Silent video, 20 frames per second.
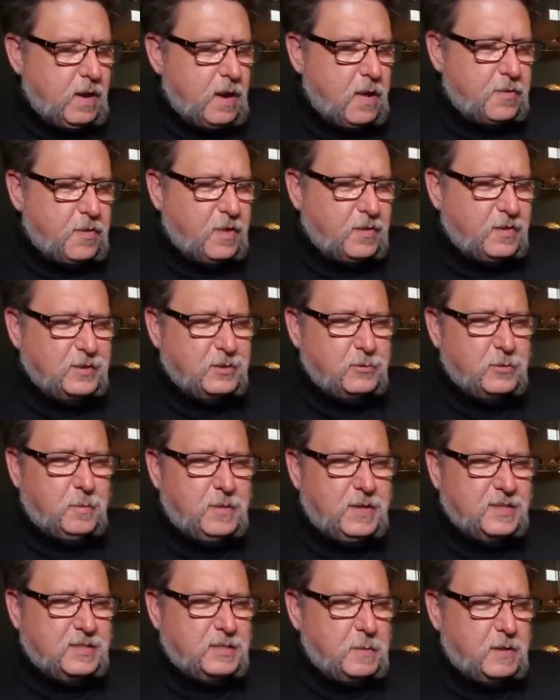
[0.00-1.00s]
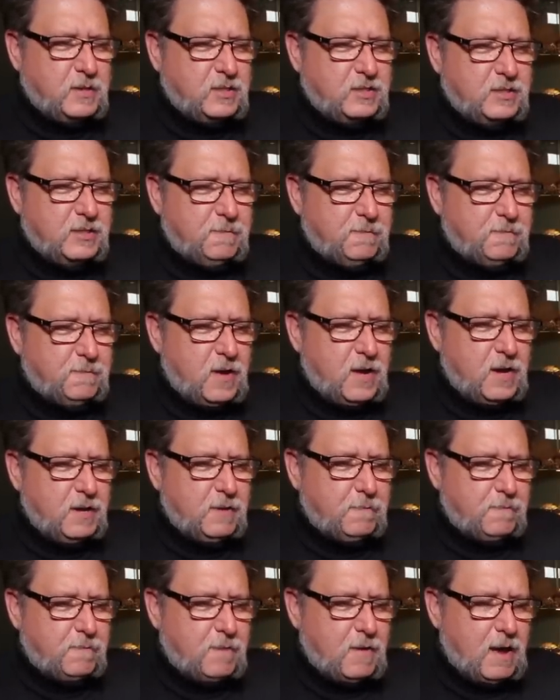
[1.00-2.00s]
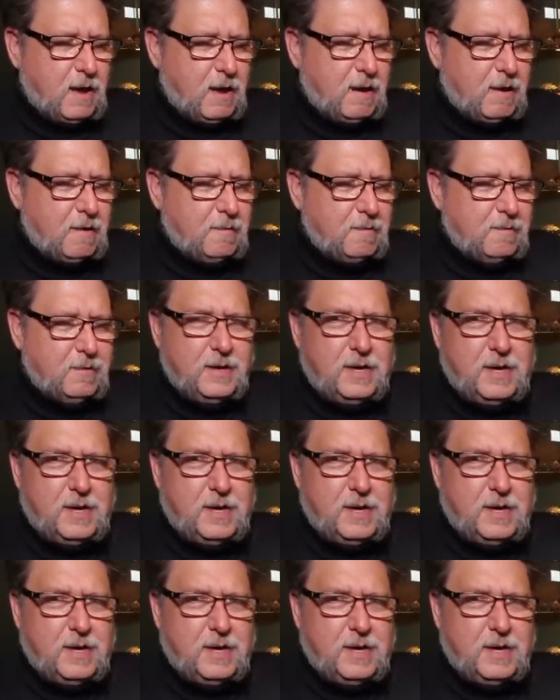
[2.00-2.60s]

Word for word: I thought this would be especially fun if, uh,